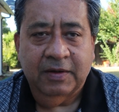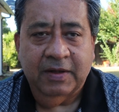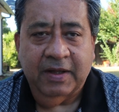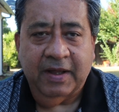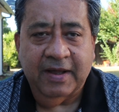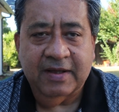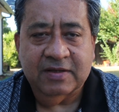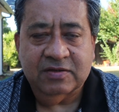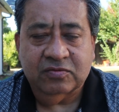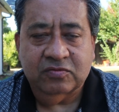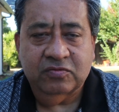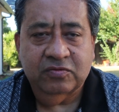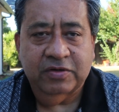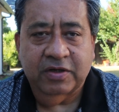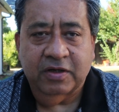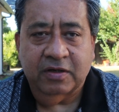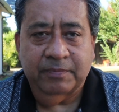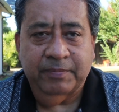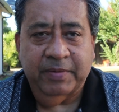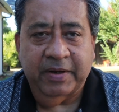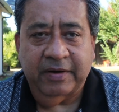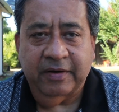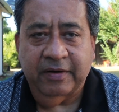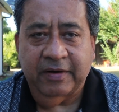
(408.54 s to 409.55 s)
as good or
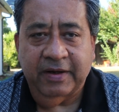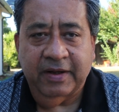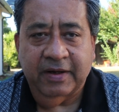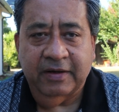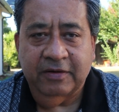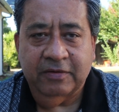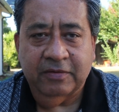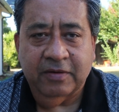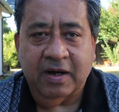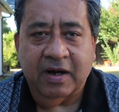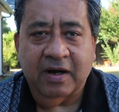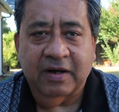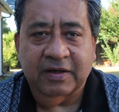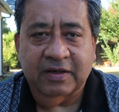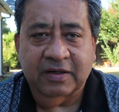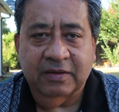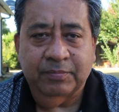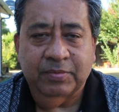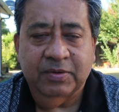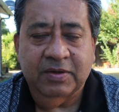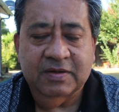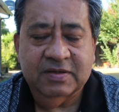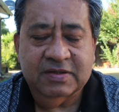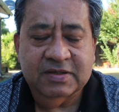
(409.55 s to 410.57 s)
better than
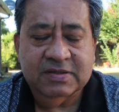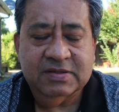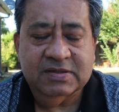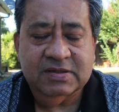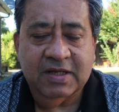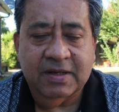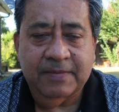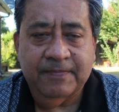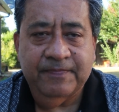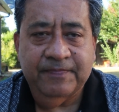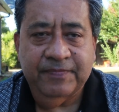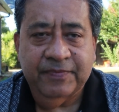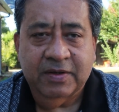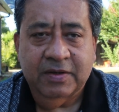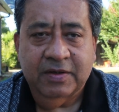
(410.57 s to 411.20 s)
RTP system.